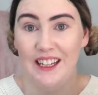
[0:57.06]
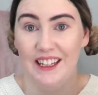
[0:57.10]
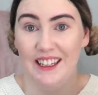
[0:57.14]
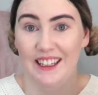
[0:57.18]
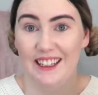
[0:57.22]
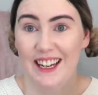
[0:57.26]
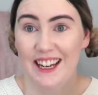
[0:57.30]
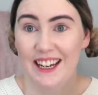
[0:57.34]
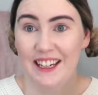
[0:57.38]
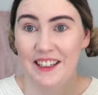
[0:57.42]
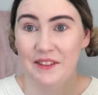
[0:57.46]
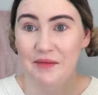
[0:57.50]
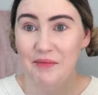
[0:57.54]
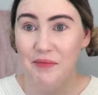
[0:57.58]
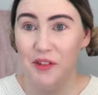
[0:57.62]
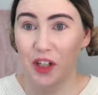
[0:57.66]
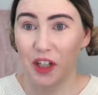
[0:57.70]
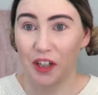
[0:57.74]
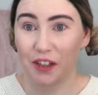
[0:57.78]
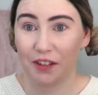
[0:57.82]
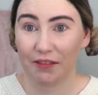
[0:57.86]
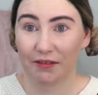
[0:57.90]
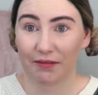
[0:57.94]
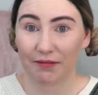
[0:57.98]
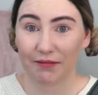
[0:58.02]
Yeah,
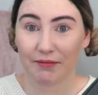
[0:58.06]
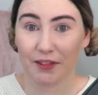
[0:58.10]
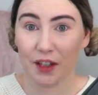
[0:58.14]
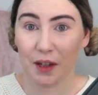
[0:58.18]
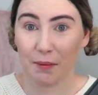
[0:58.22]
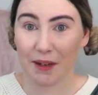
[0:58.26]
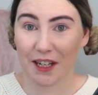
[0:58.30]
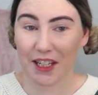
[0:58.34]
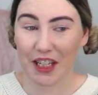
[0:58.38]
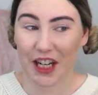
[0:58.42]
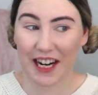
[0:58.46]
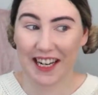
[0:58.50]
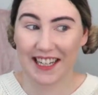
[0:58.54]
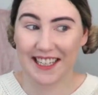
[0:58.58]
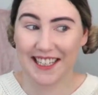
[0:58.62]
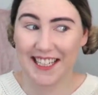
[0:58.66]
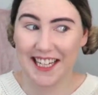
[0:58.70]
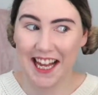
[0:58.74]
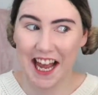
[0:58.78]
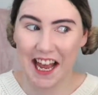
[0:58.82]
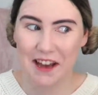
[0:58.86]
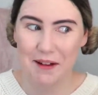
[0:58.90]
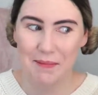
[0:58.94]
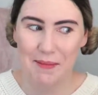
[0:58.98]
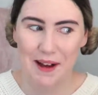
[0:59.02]
not much I can
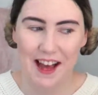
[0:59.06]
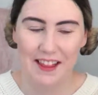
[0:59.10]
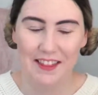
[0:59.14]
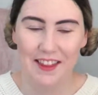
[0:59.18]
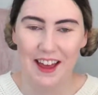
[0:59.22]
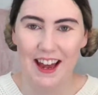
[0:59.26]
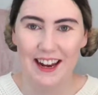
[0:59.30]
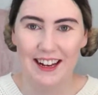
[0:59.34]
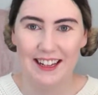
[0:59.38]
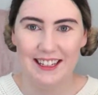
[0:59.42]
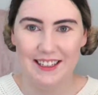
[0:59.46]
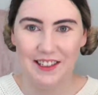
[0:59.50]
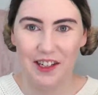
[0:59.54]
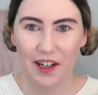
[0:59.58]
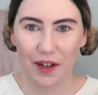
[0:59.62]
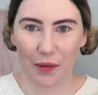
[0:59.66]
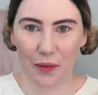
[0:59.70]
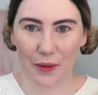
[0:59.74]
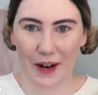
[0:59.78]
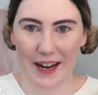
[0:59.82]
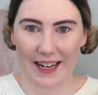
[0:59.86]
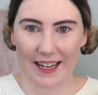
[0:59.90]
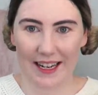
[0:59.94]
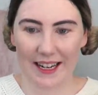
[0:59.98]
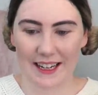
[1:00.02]
say about that. It's got
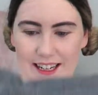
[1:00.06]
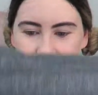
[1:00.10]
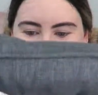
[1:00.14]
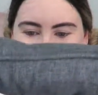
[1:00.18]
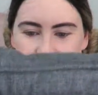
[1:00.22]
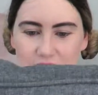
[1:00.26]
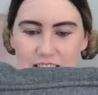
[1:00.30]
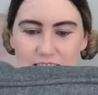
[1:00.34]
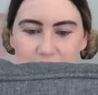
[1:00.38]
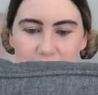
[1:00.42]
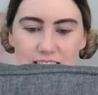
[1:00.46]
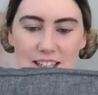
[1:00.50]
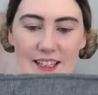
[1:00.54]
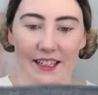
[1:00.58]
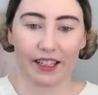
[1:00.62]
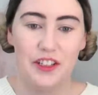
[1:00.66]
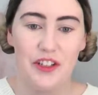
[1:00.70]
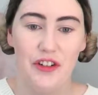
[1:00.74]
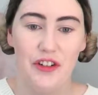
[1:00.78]
weight at each end, it's